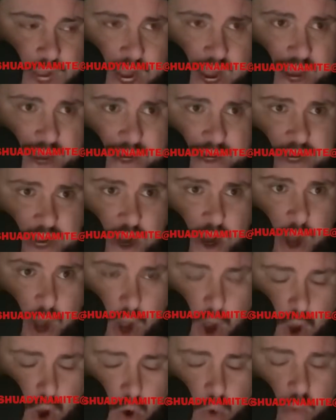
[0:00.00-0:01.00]
I
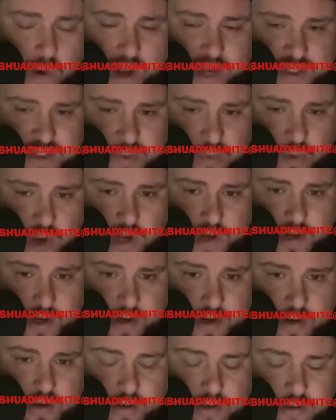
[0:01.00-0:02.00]
always
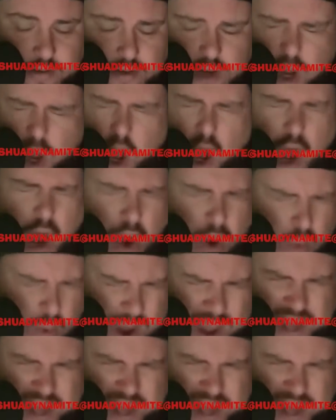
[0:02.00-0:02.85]
wonder, I